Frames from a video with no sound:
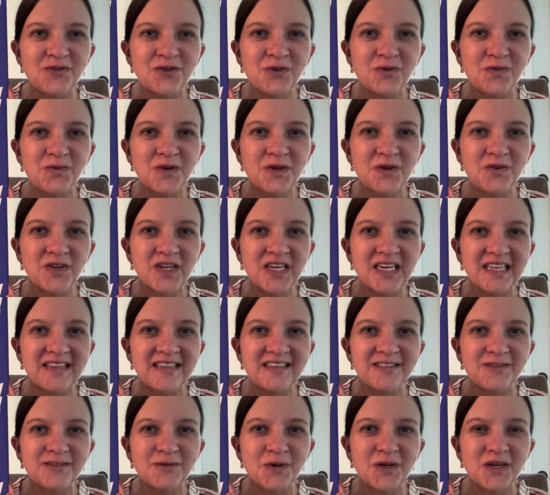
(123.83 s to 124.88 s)
you'll be reading
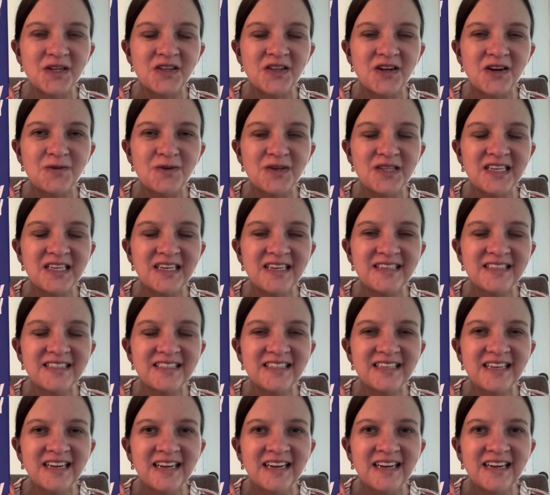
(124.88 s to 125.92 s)
this one along with
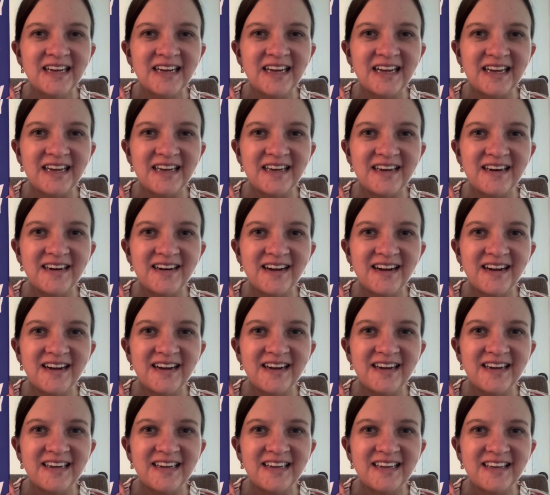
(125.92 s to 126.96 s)
us, and
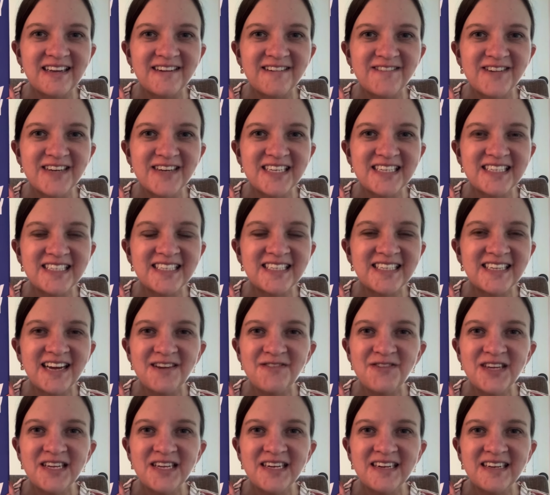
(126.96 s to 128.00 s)
I can't wait to
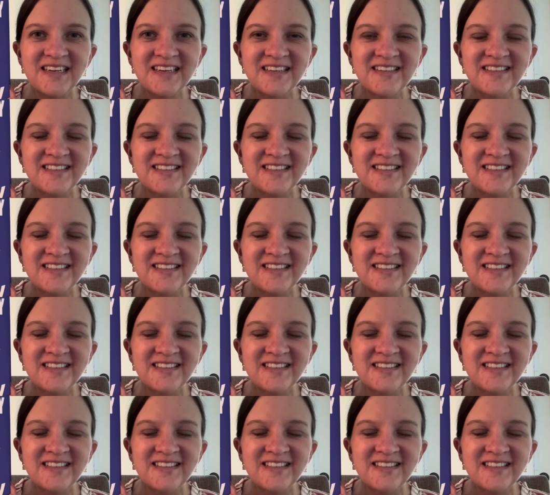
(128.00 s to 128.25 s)
dive in.